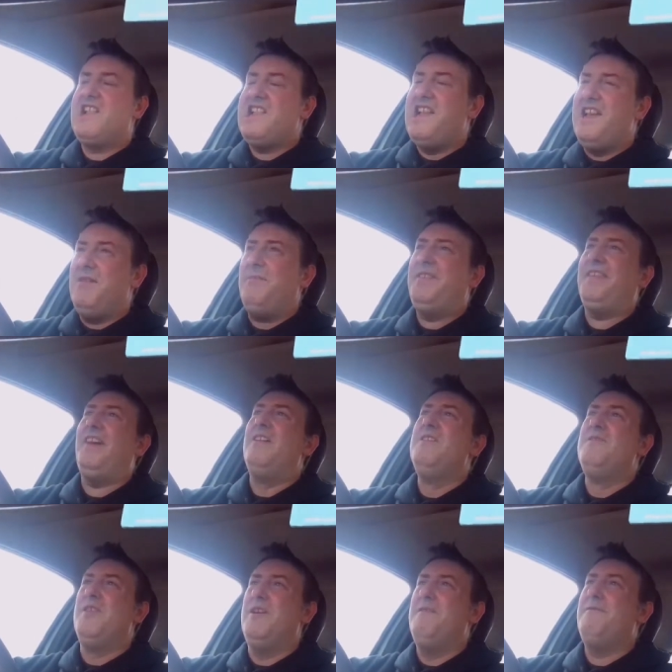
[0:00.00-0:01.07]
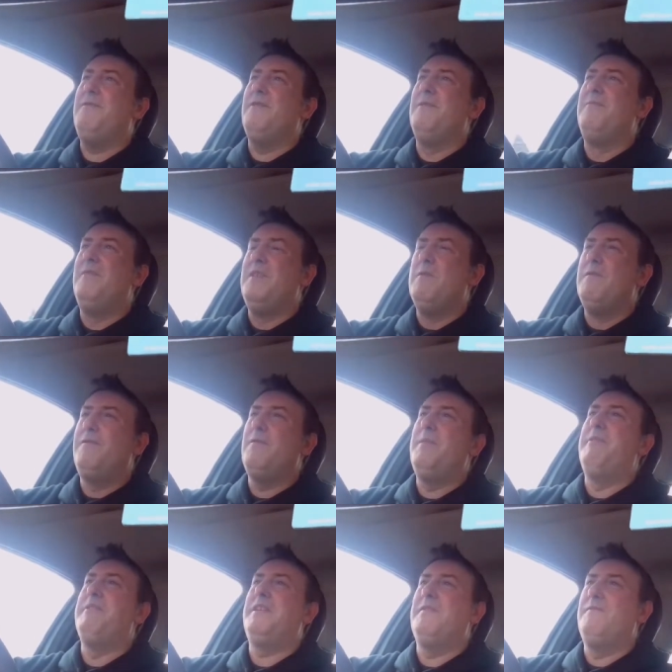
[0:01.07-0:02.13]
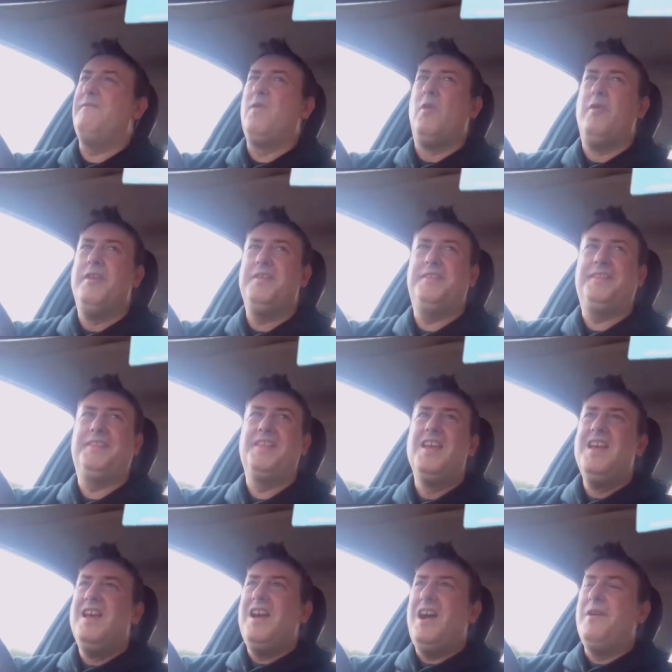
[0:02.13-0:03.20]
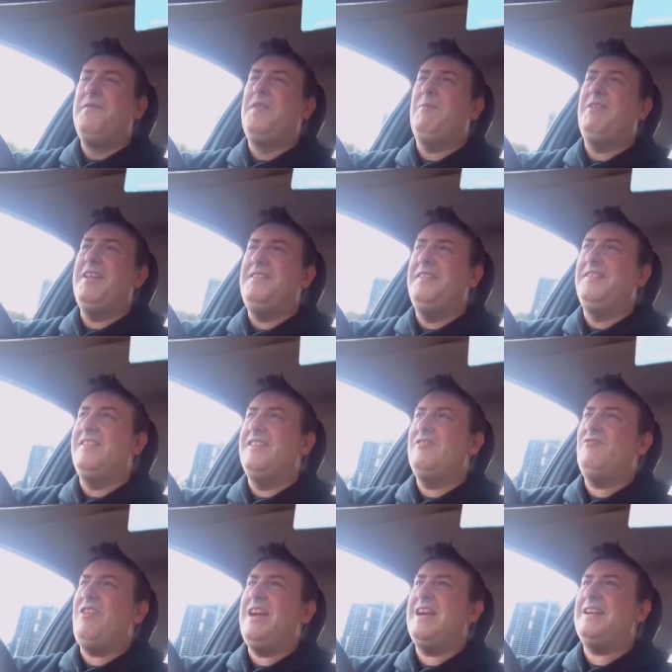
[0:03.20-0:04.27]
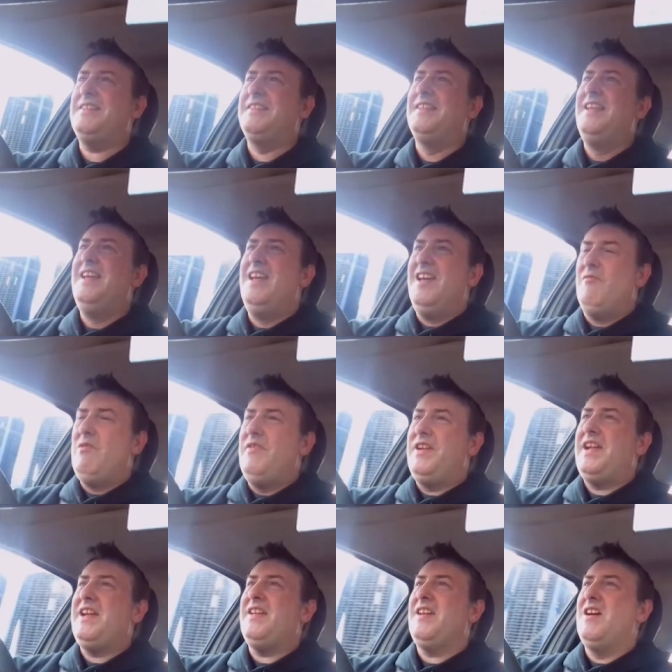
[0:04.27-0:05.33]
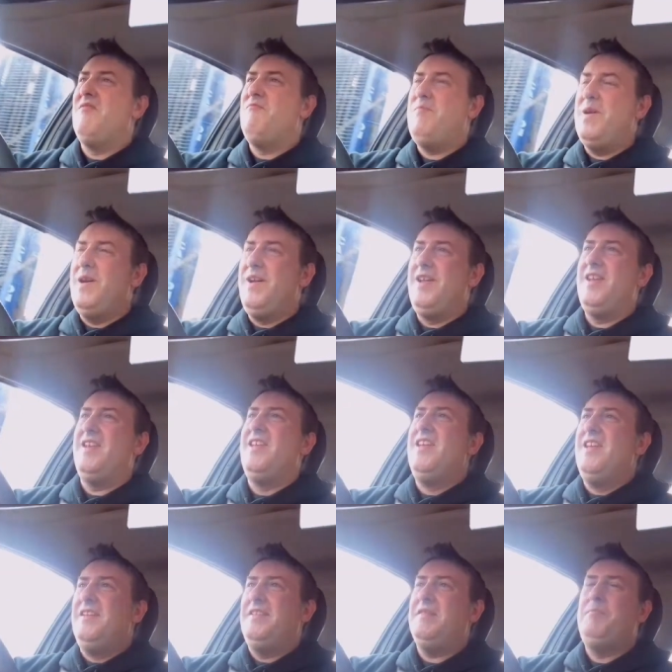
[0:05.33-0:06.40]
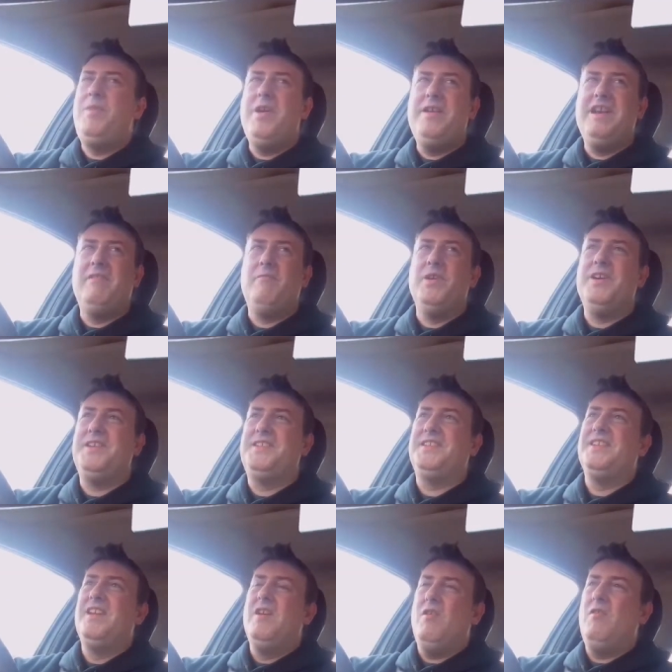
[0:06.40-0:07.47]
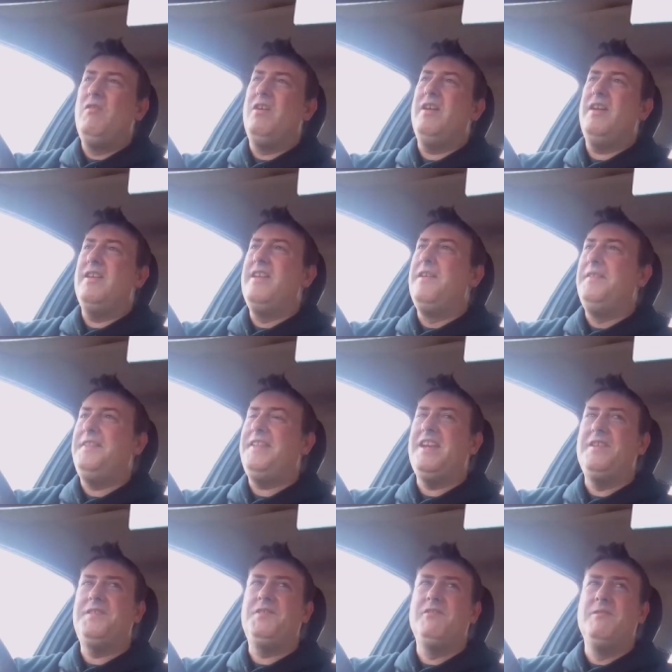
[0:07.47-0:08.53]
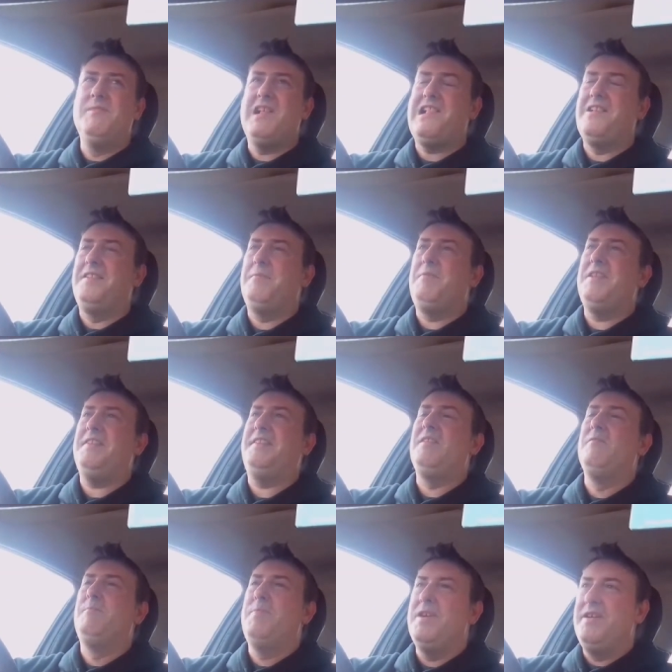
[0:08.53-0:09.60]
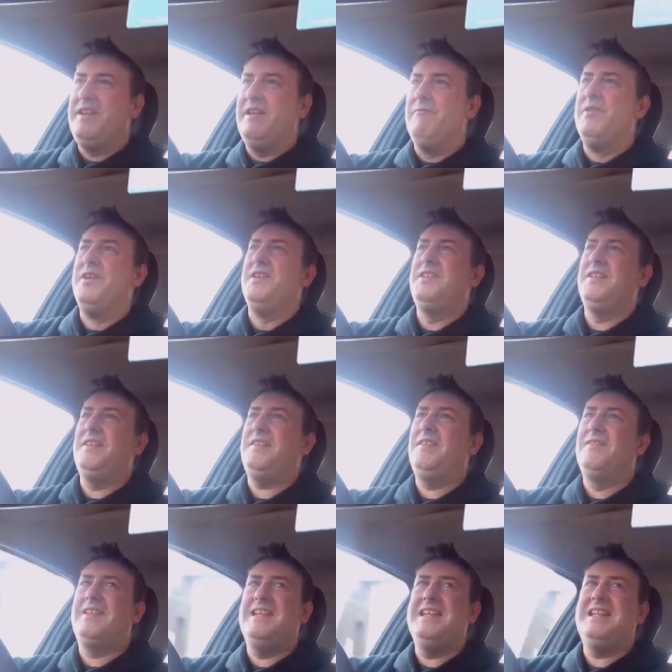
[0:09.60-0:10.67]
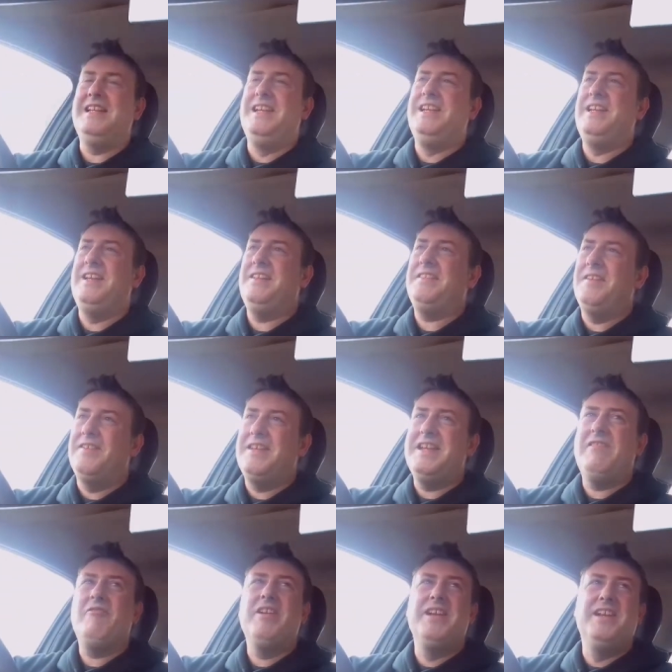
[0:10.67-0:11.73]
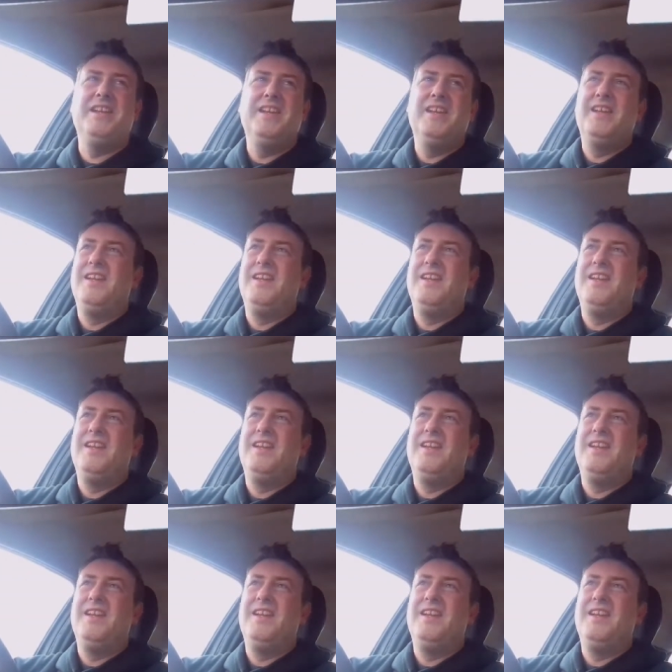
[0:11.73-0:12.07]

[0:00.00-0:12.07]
shipped over from the North American forests over to places like Drax, where they get uh, burned. So it's burning wood, alright, no CO2 emissions, but it's still burning wood and it's hardly clean and it's hardly green.